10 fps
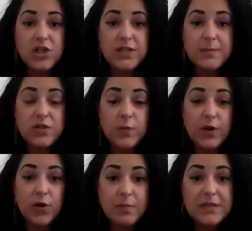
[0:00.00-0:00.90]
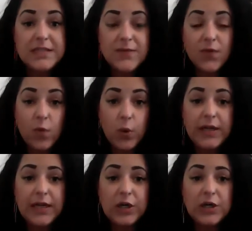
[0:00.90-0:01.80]
She's been doing her business for 4
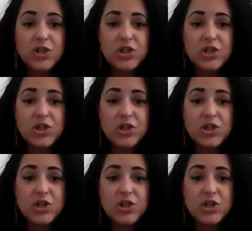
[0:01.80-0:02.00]
years.